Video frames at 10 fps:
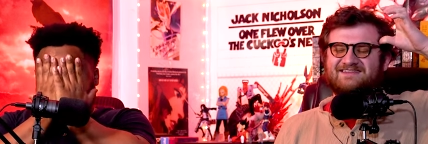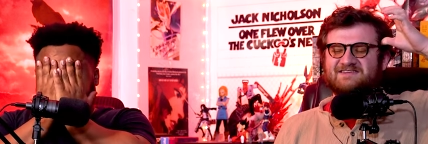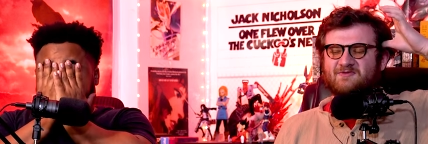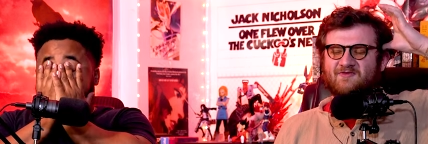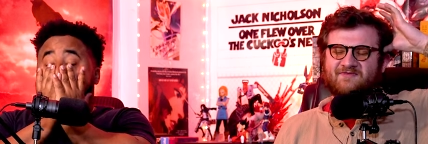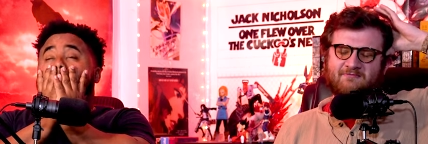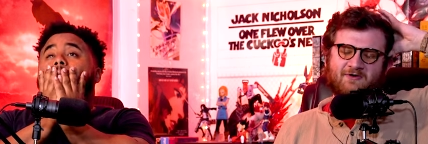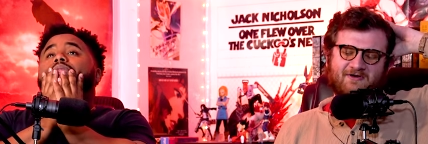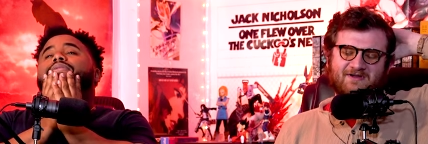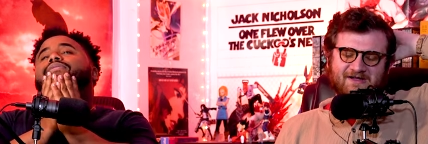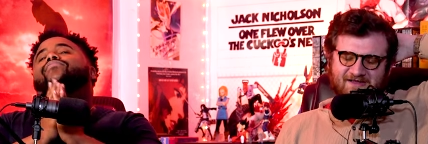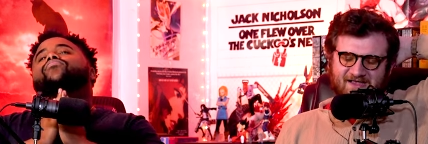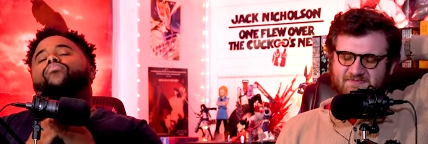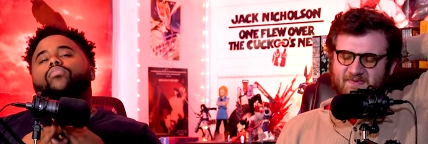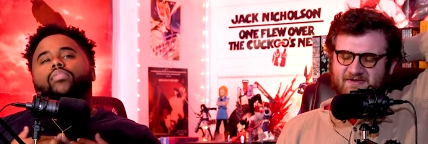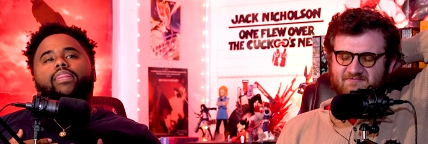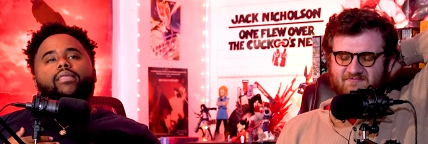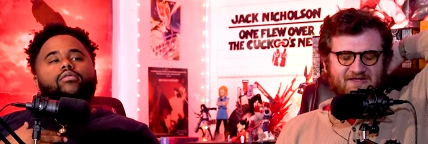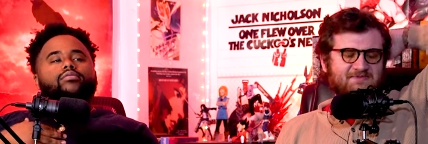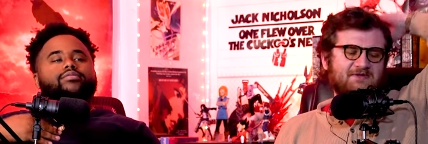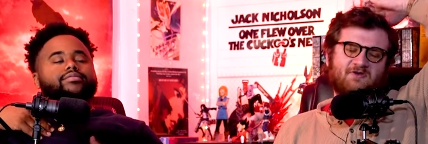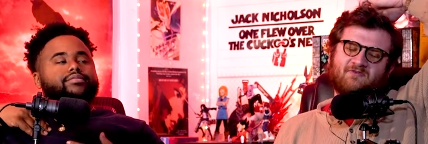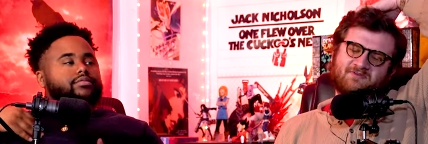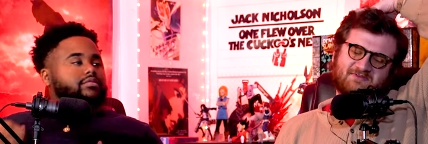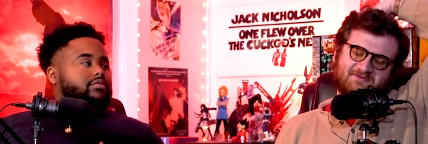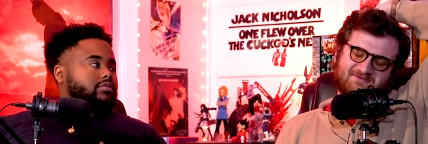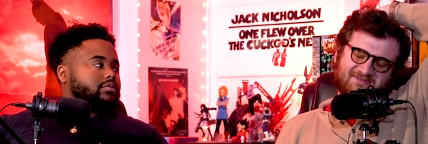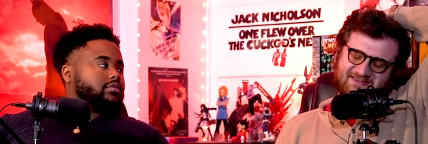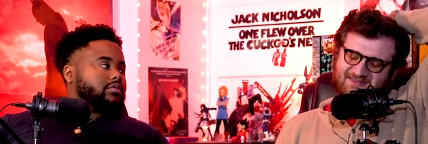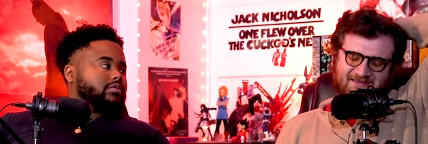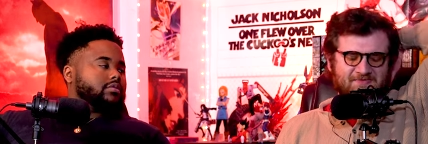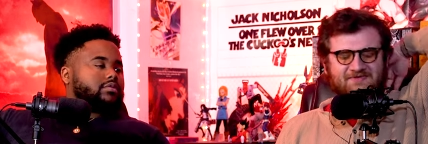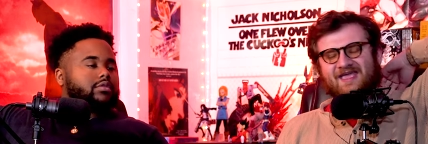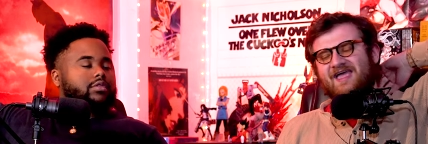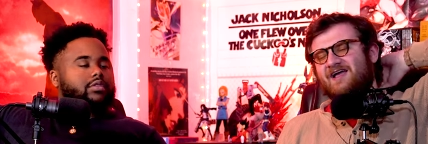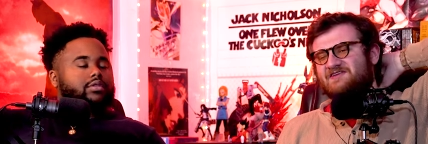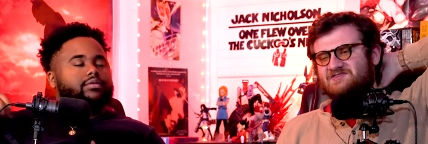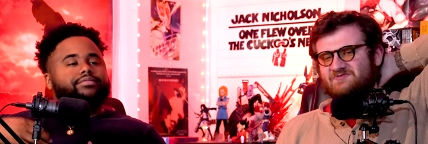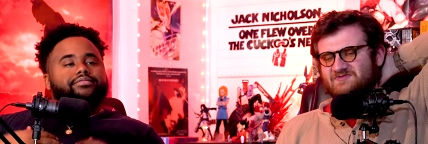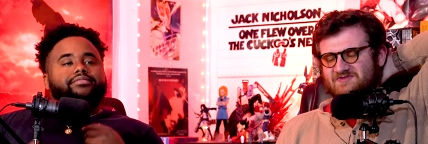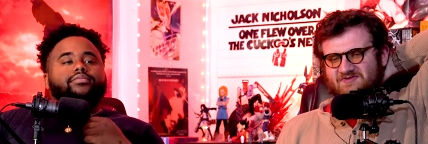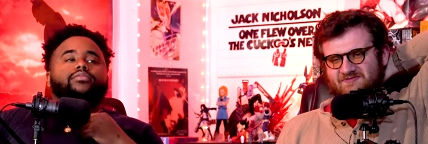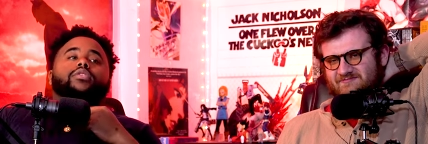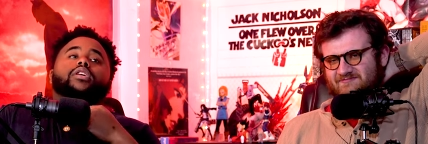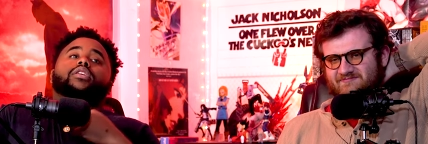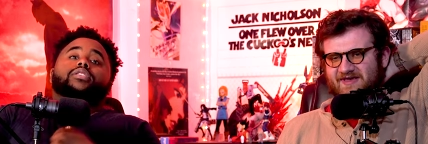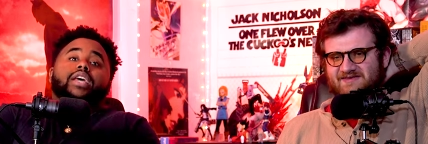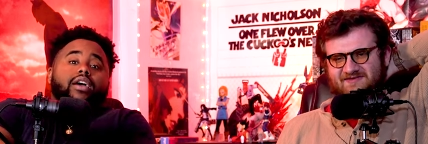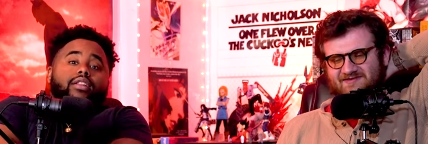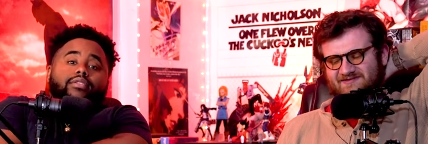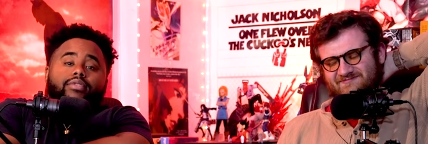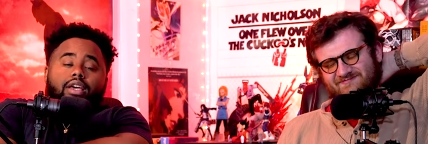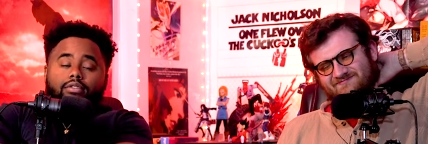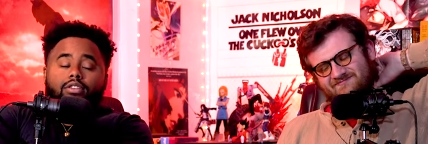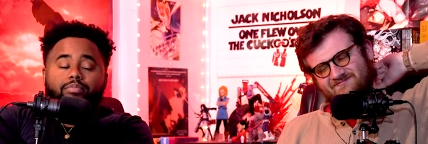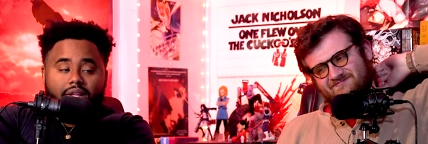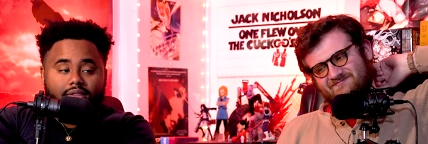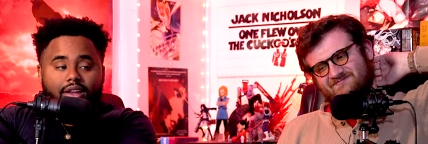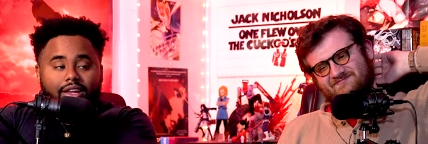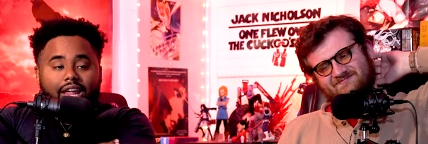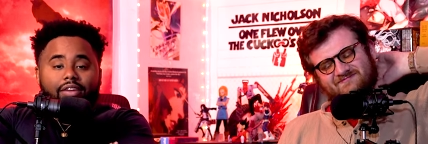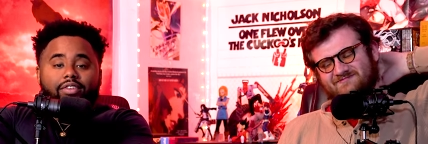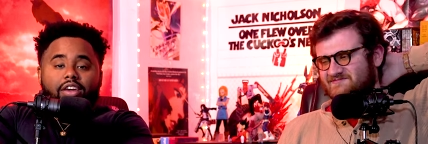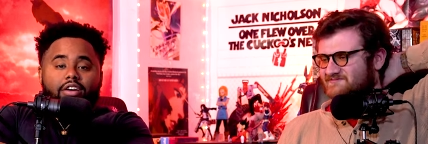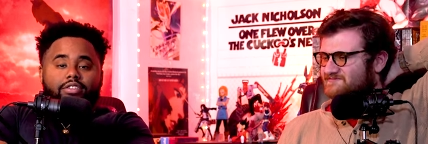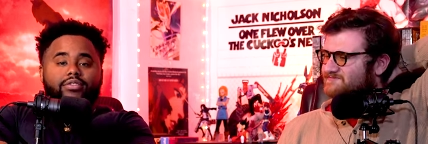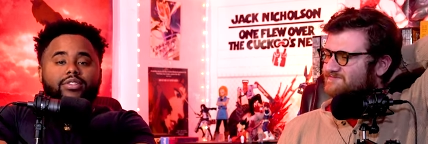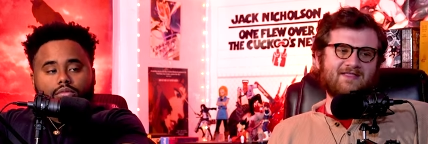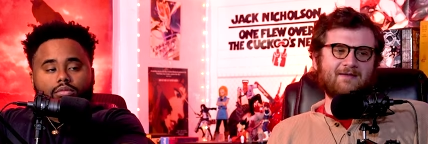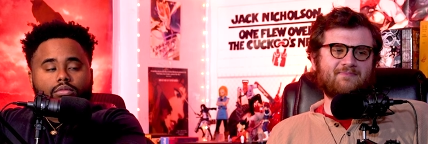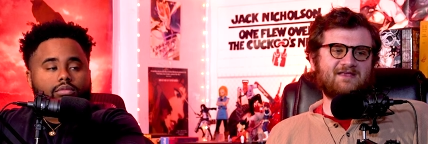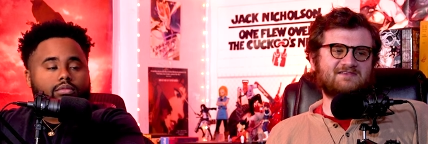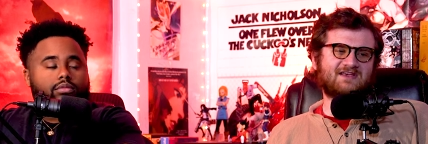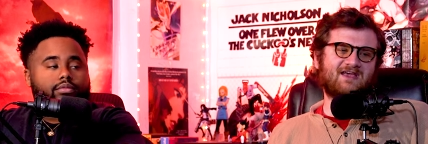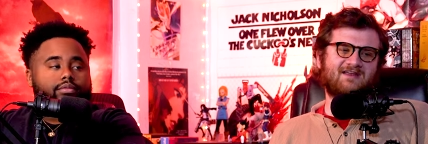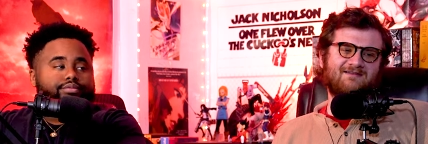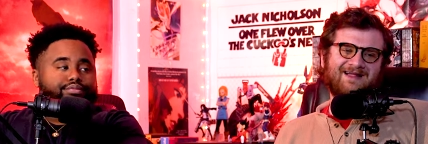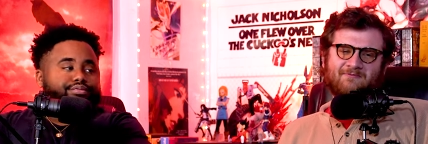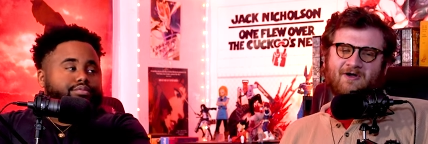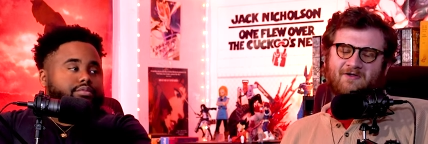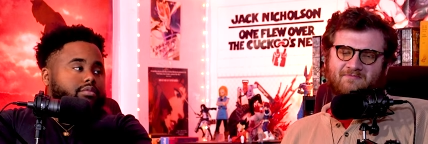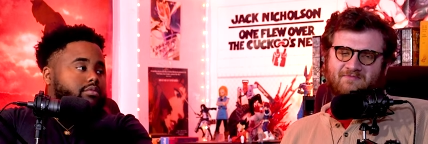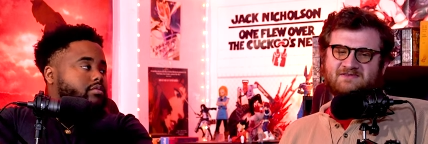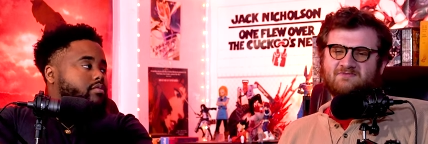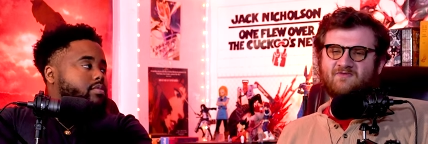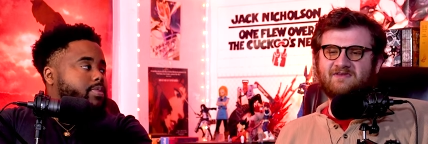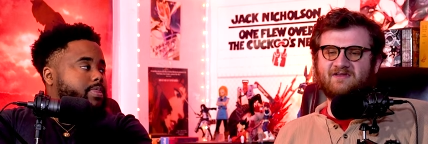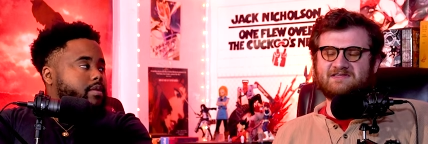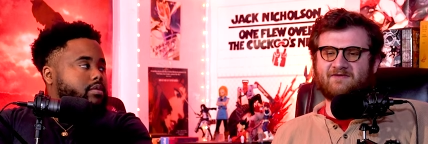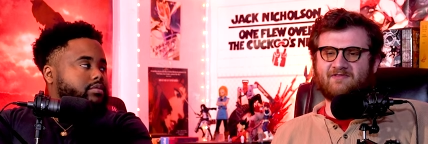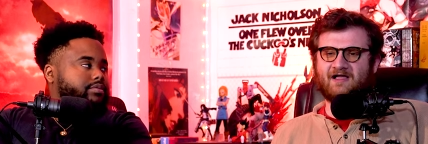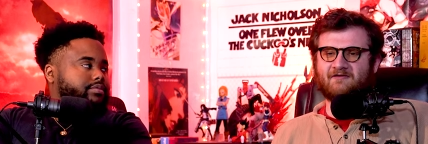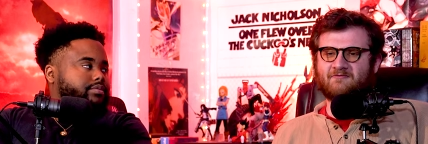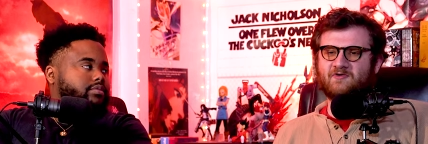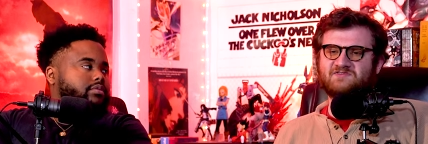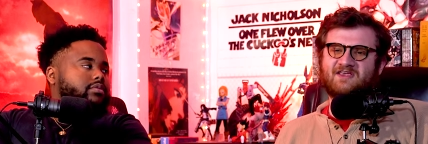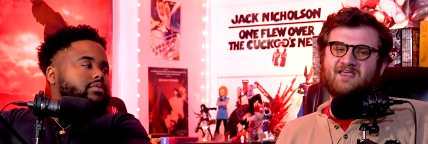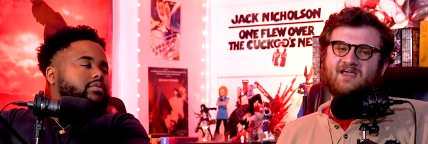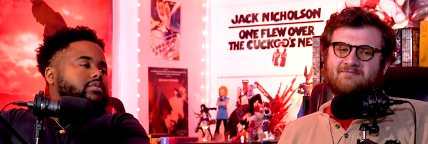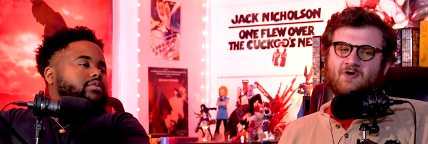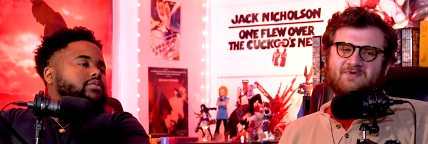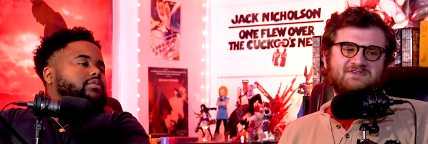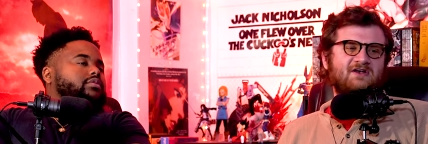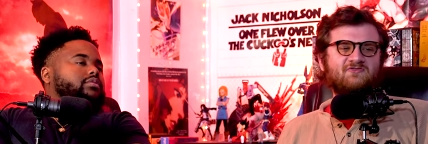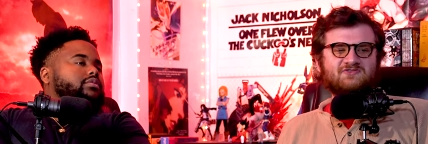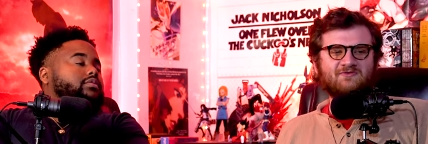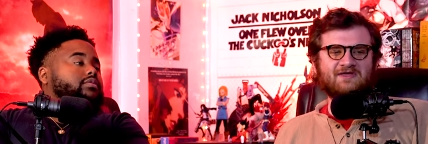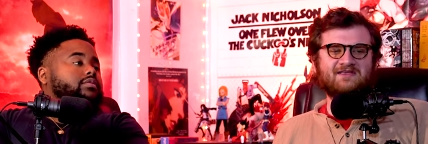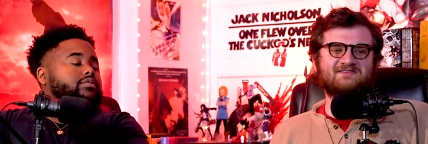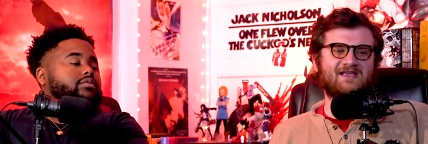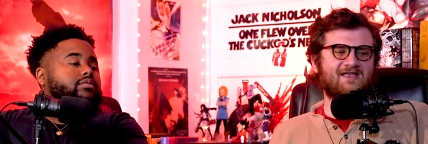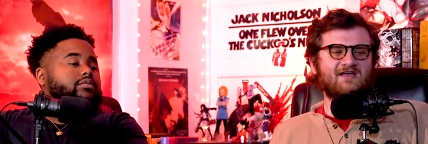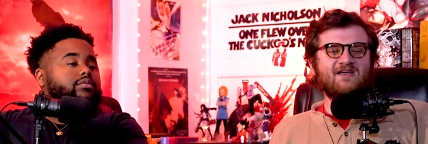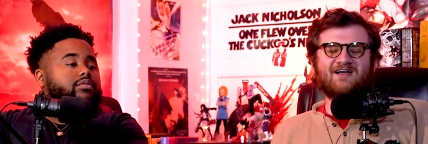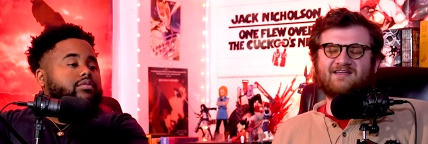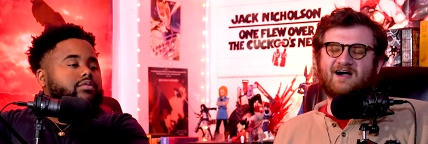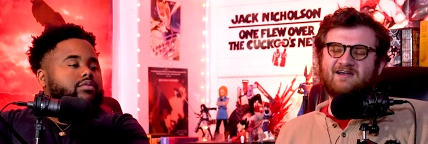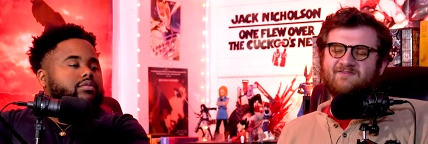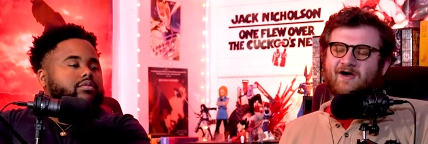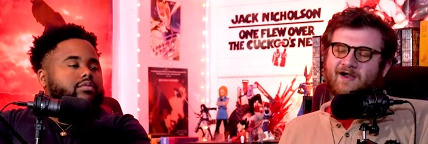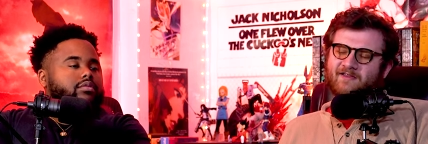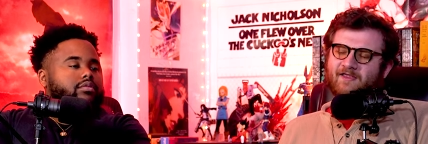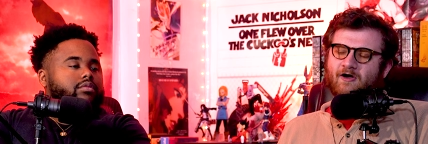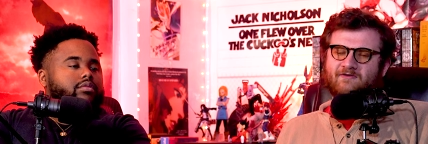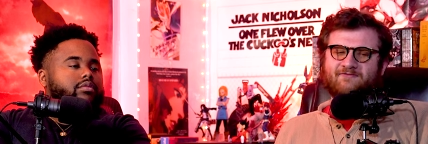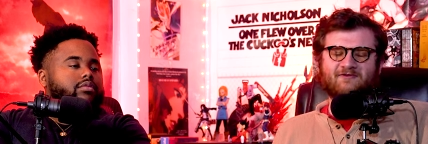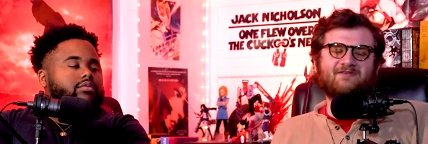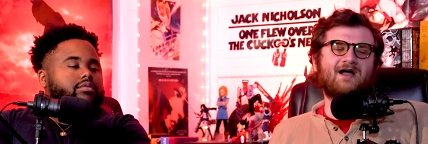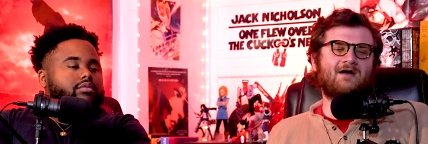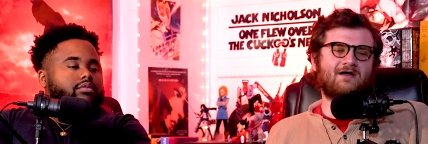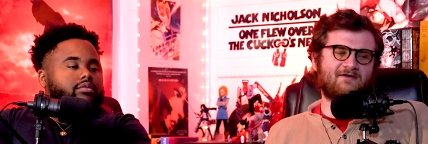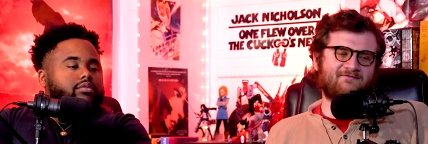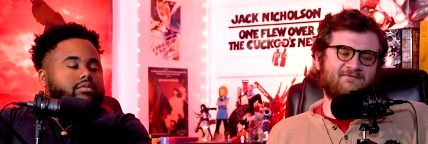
Speaker 1: it's a movie where expect expect all the expect chaos to ensue basically. Exactly. Yeah, expect a lot of chaos. But that being said, like while this movie does have a lot of gross and chaotic moments, it also is like a kind of oddly heartfelt cop